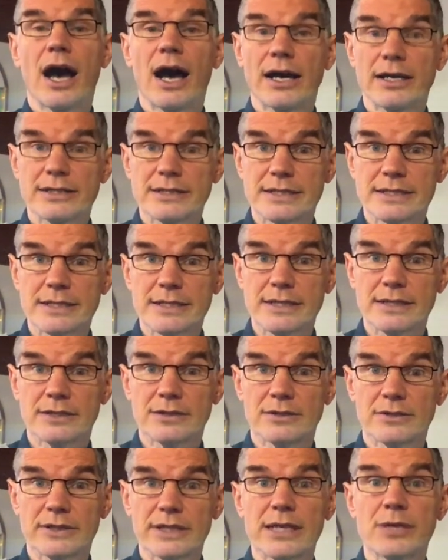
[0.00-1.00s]

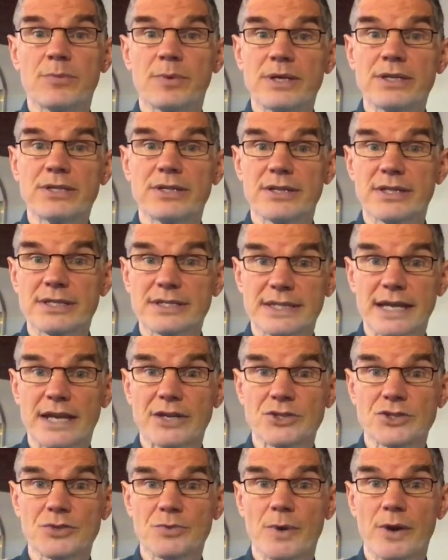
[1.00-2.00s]
until he went to the
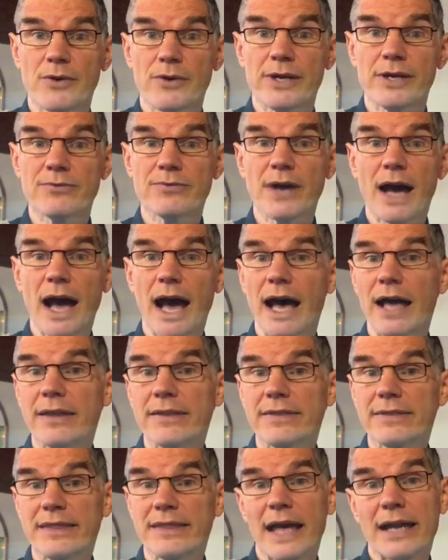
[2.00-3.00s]
sanctuary of
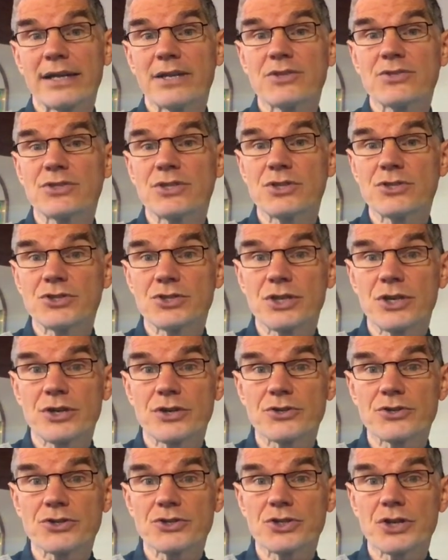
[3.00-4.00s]
God, that is the
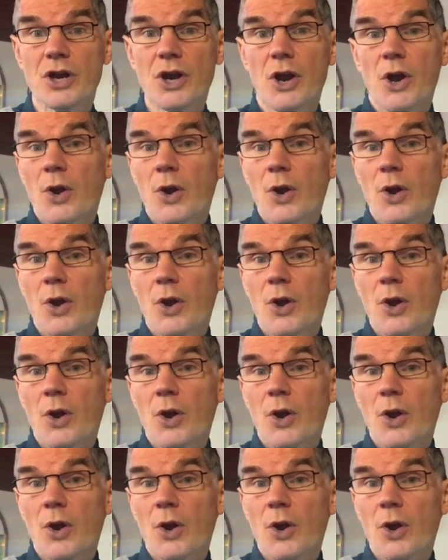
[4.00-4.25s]
church,